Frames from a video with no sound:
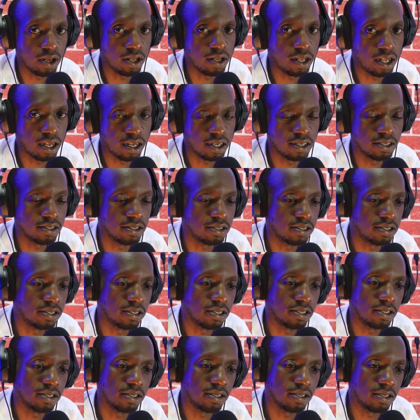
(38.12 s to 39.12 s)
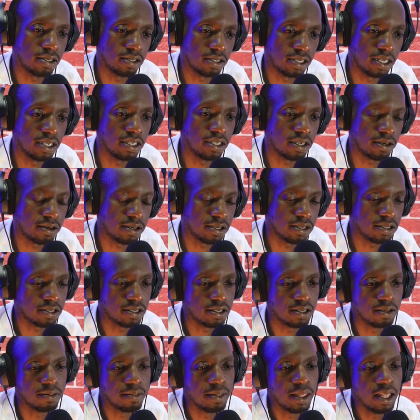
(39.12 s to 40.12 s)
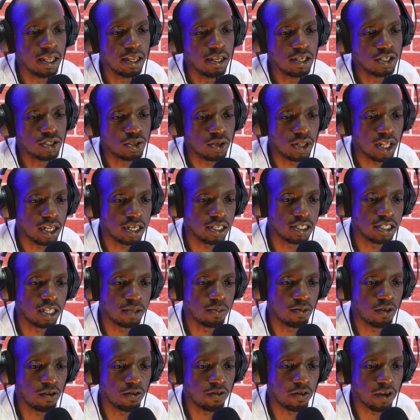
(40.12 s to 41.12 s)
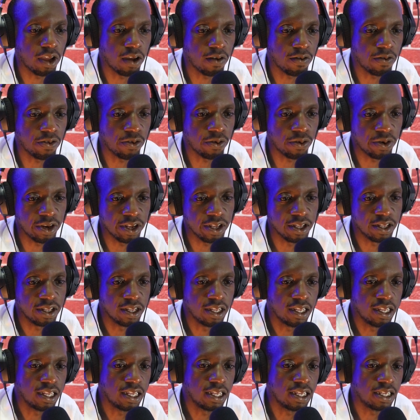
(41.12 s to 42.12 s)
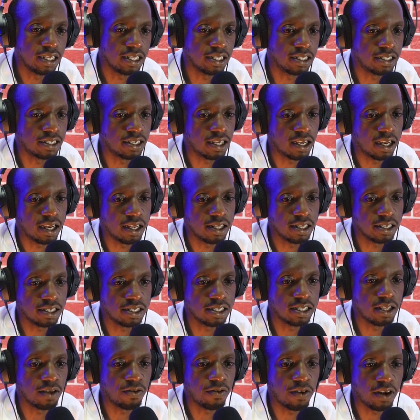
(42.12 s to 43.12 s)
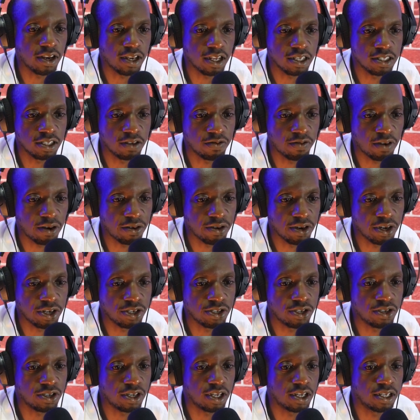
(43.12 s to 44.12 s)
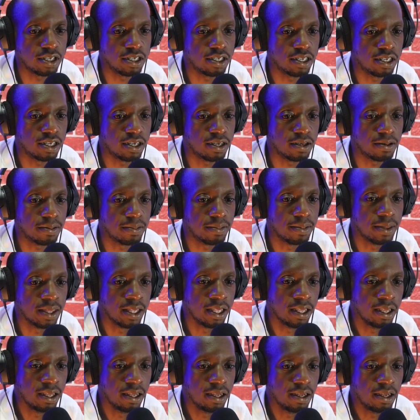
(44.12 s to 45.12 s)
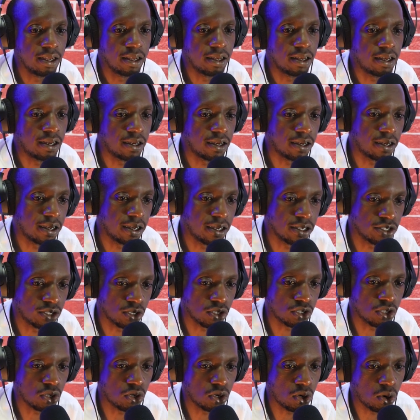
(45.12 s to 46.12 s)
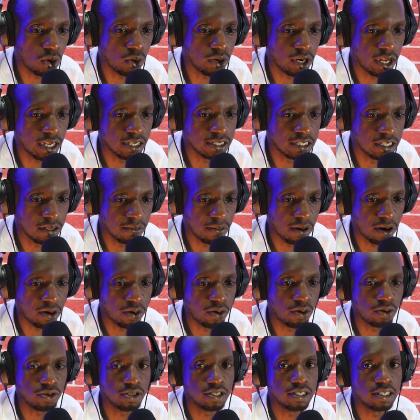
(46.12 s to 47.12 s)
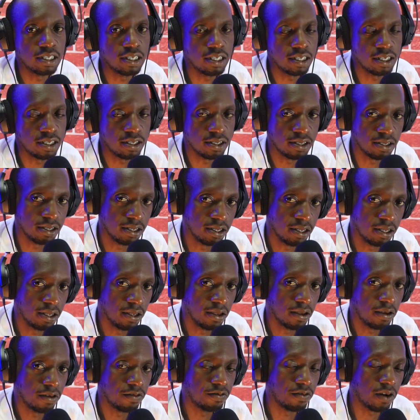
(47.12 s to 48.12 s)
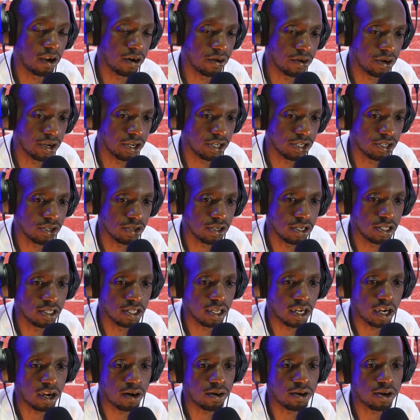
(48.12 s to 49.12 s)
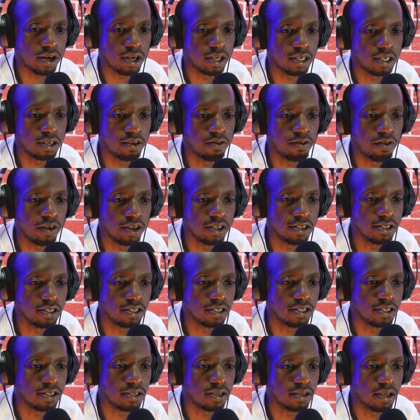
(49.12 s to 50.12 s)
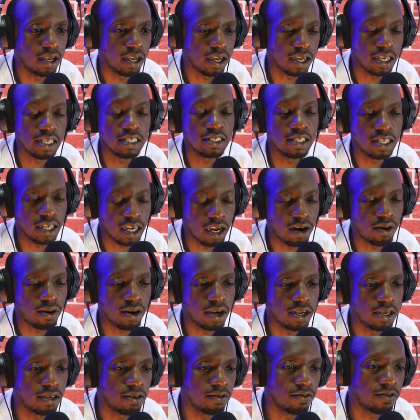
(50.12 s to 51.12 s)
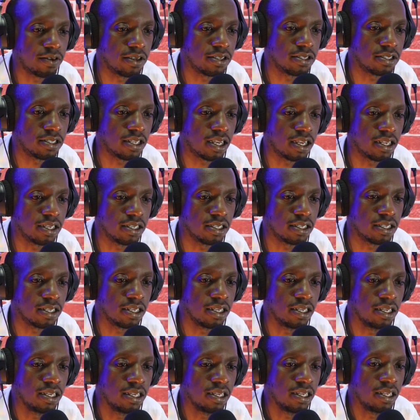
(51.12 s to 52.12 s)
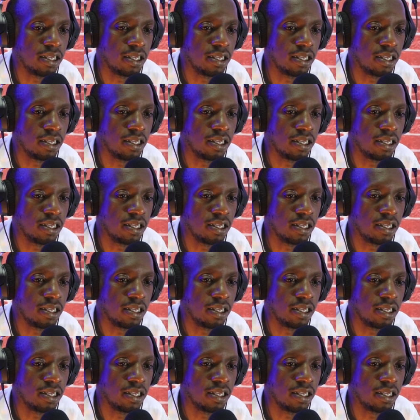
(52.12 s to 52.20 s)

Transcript: well as dangerous. So that is the move F3. It's uh, this is the fantasy variation, and uh, uh, it's also known as the Maróczy variation in the Caro-Kann defense against the Caro-Kann defense. And